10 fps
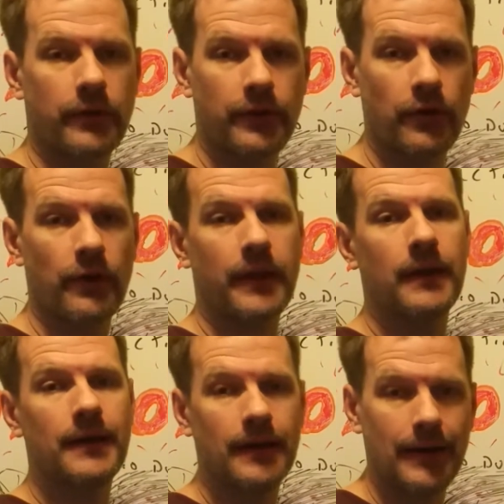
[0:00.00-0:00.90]
mercuric
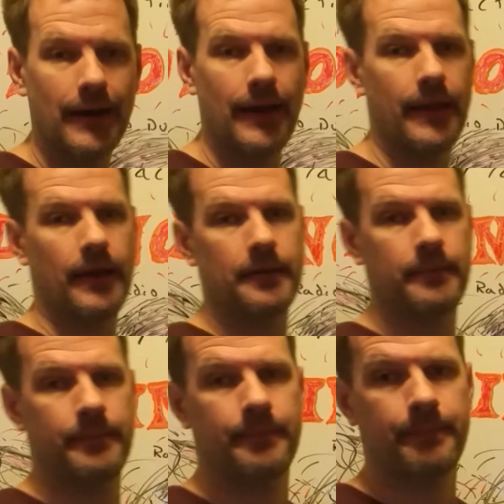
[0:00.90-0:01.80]
ion.
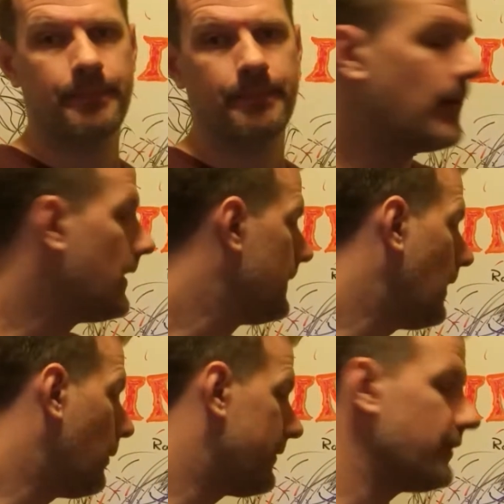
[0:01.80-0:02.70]

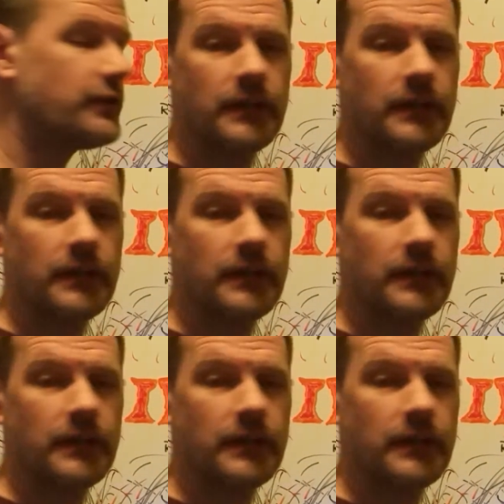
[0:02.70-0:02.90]
Now what the